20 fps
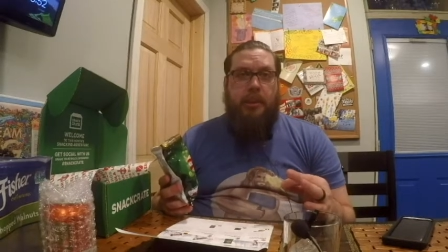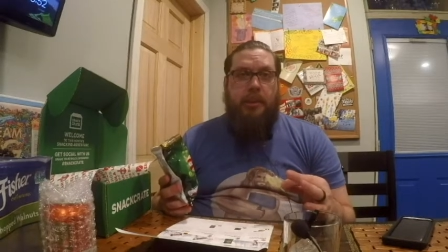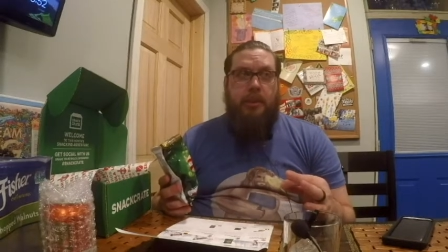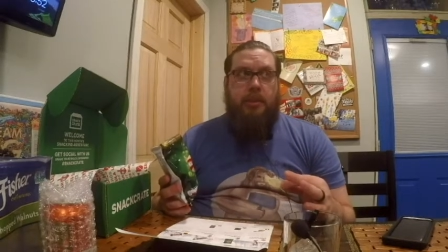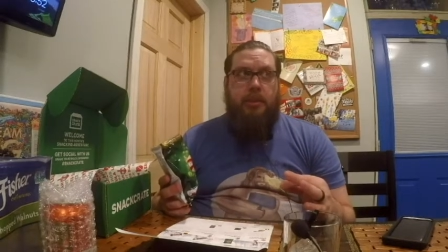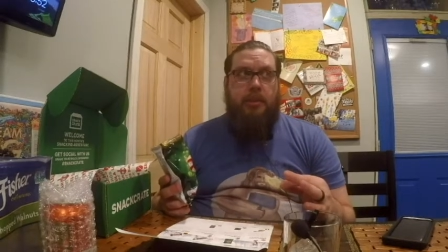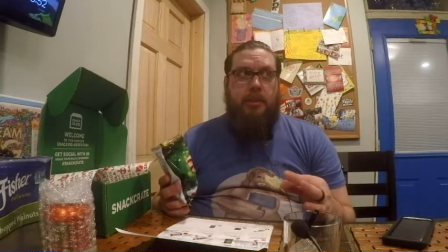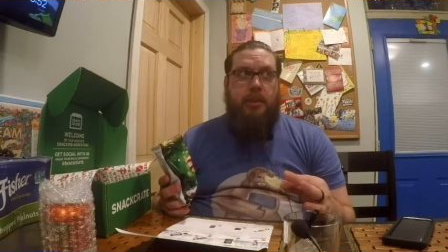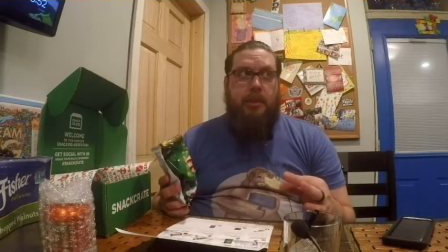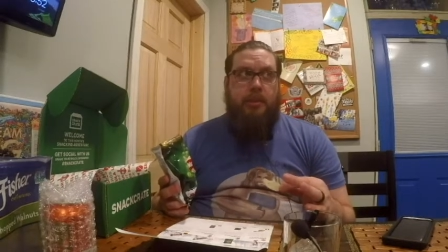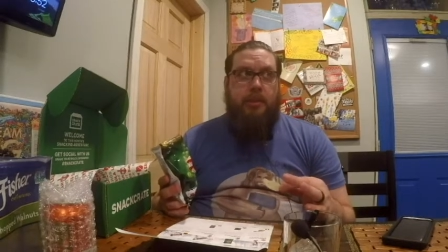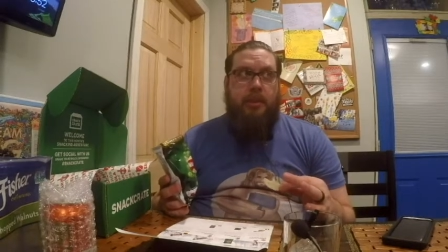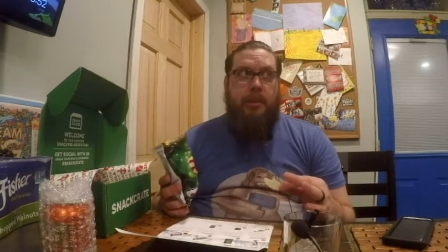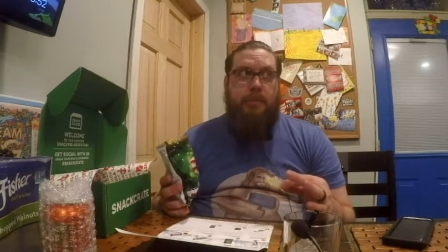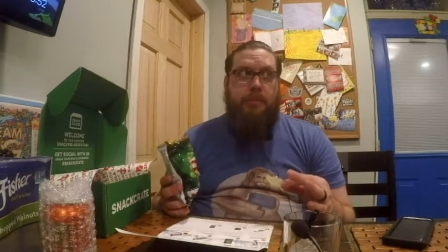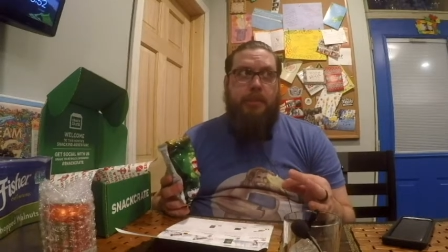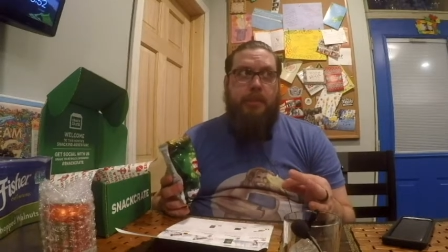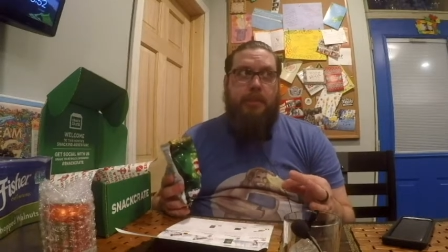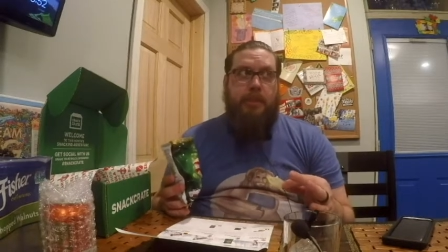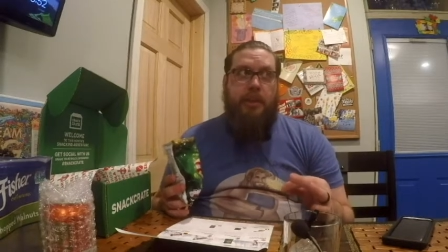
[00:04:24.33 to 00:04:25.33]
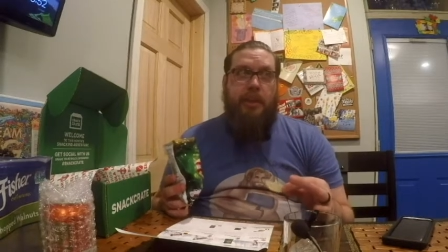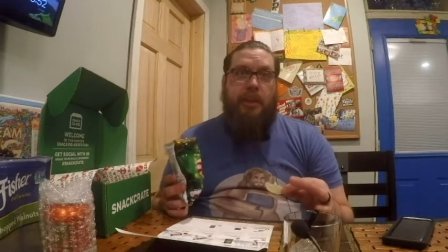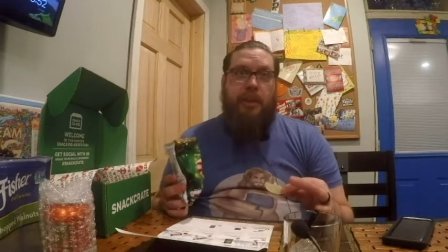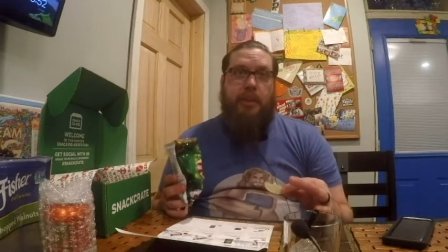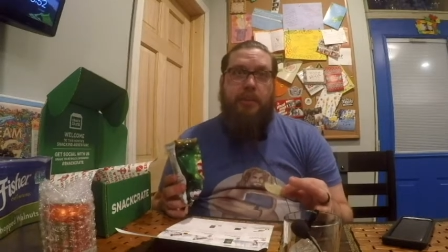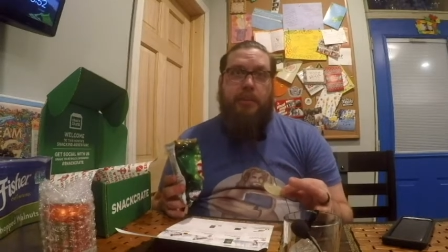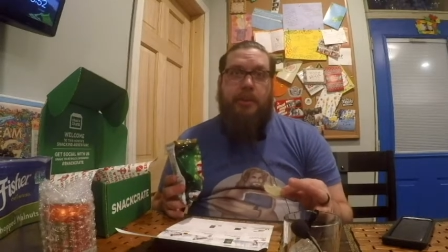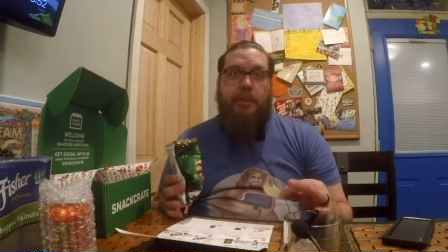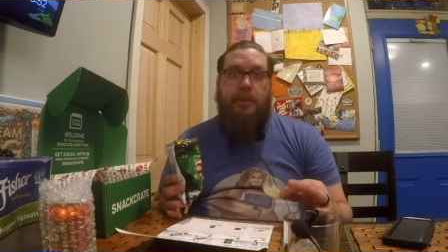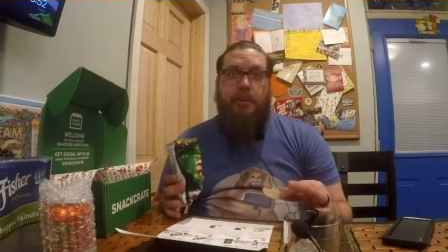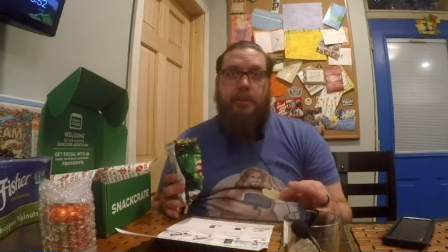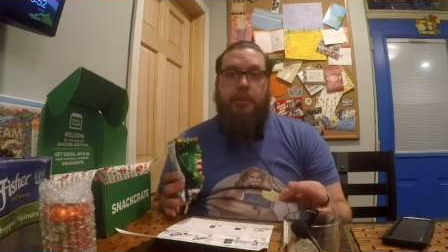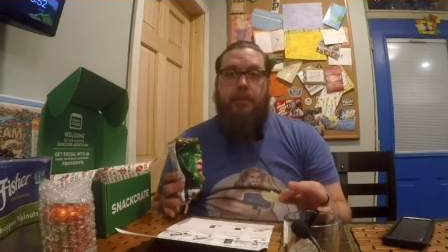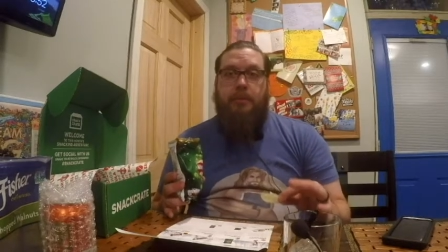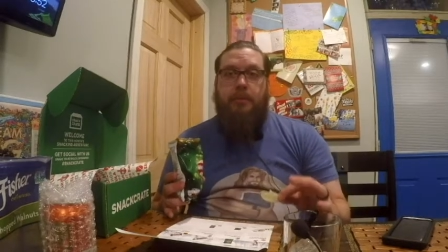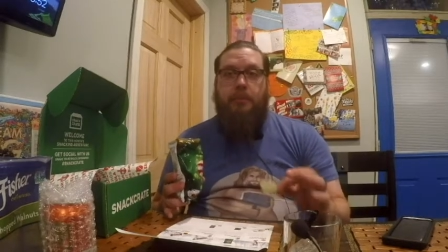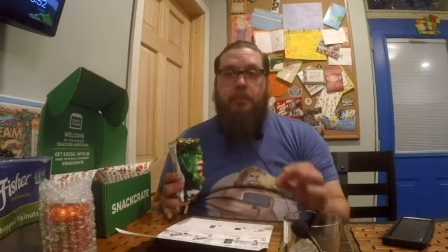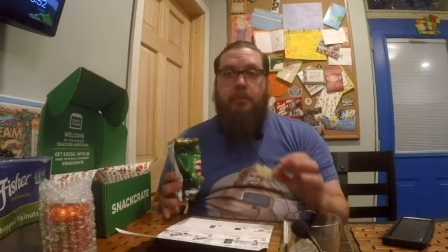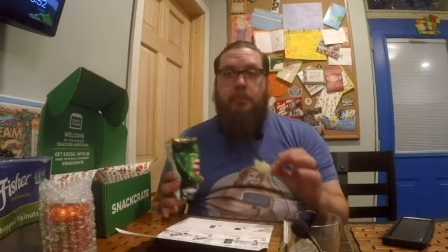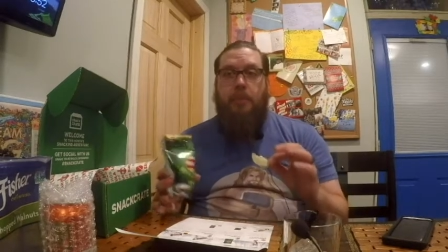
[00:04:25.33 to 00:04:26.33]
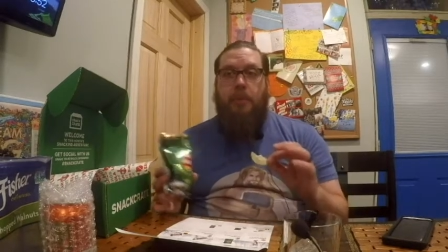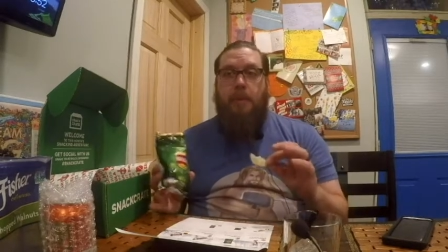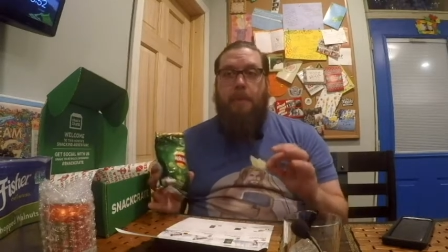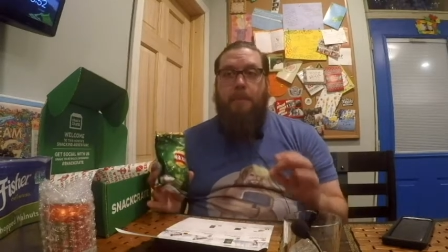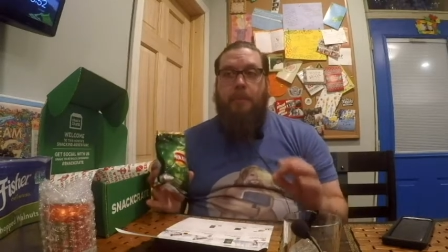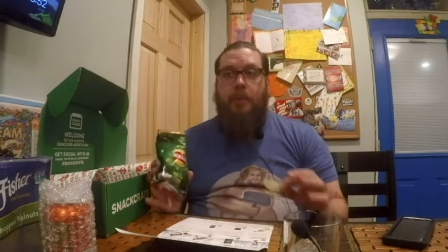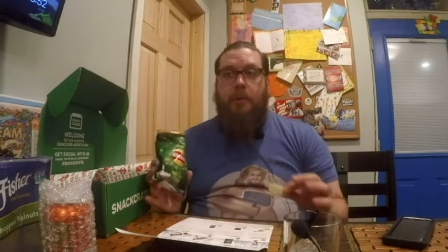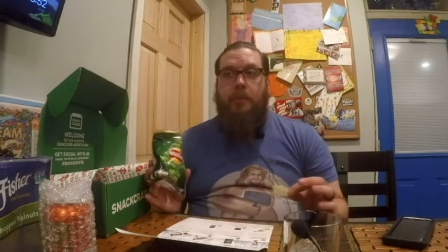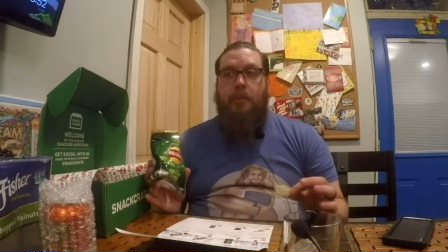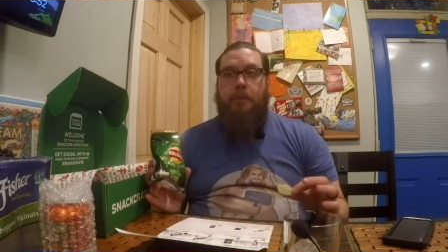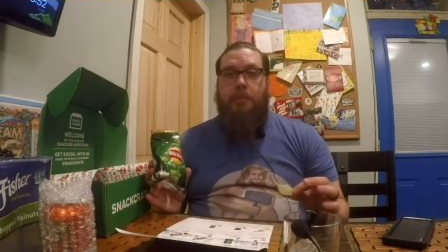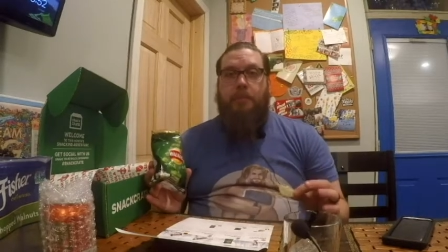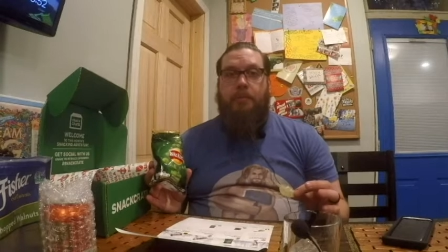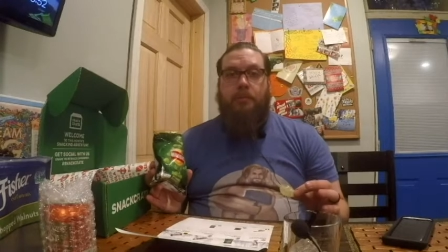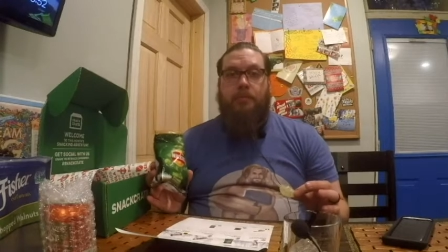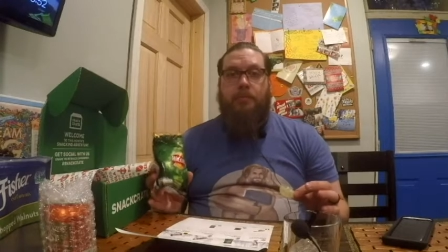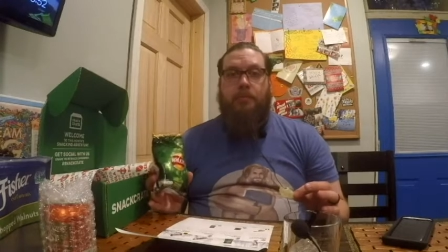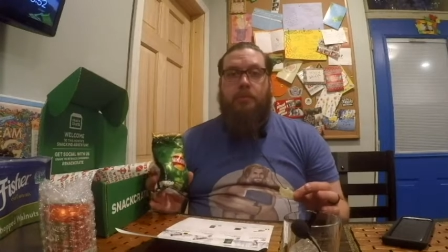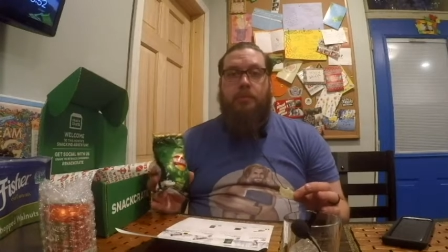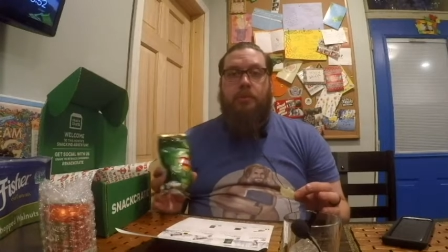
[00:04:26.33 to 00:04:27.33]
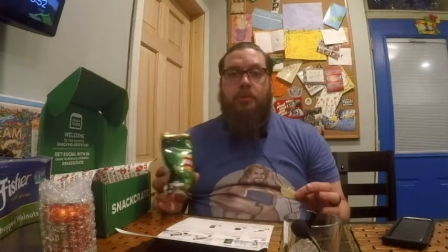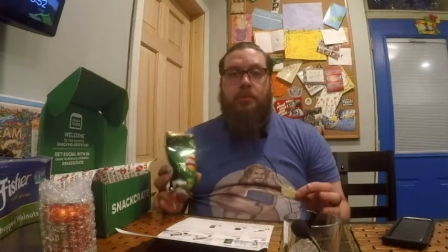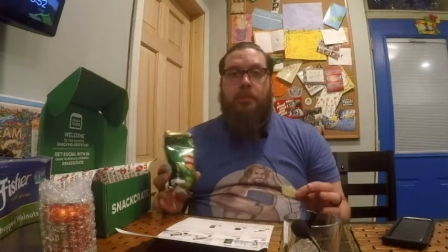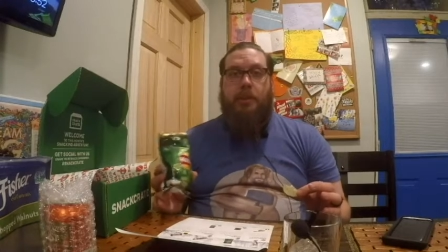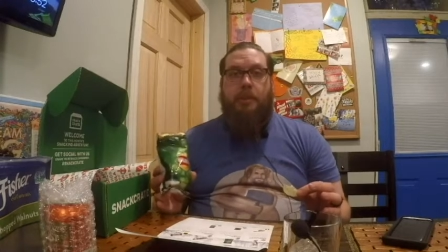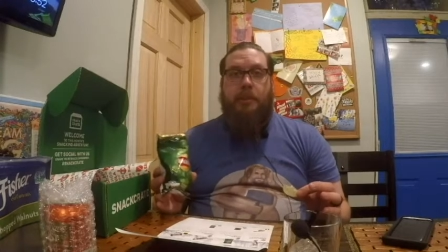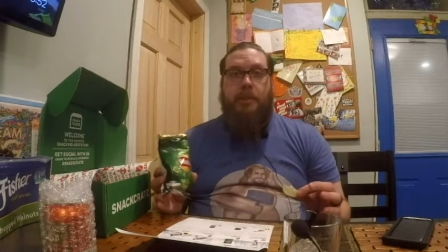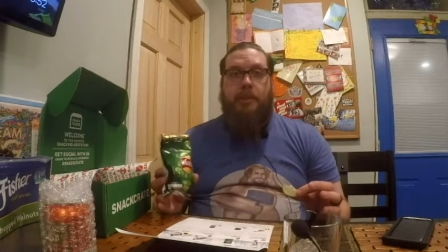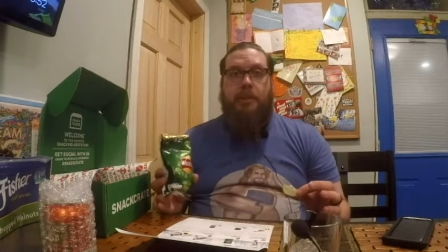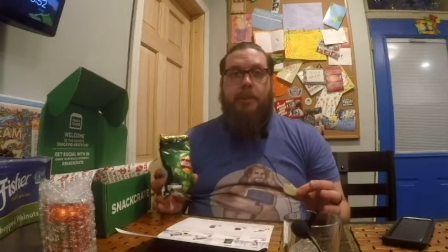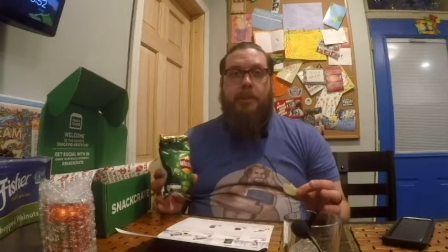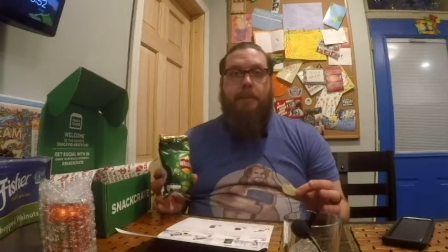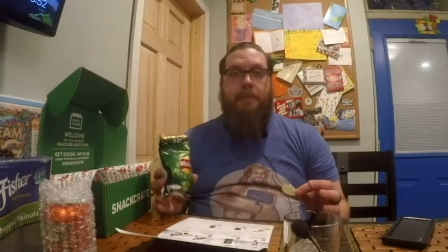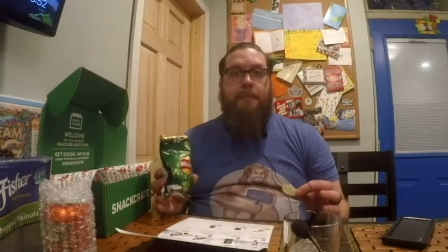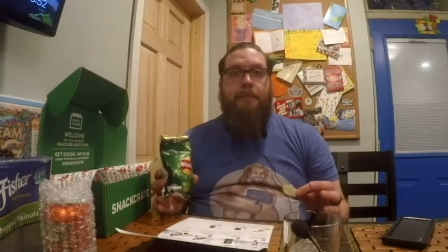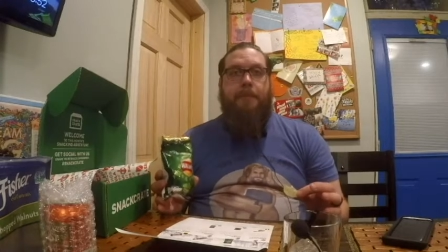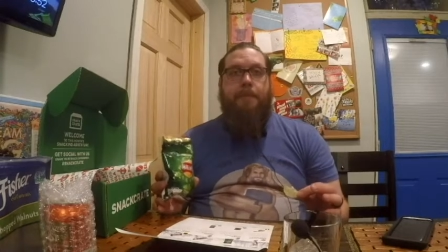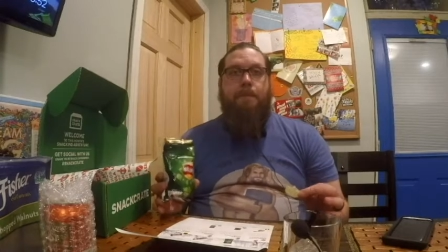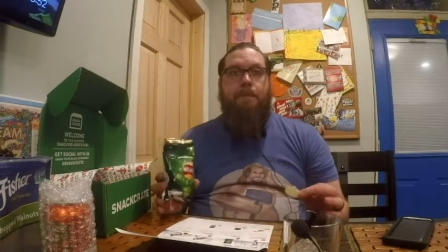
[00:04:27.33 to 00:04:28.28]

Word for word: the salty potatoiness of the chip itself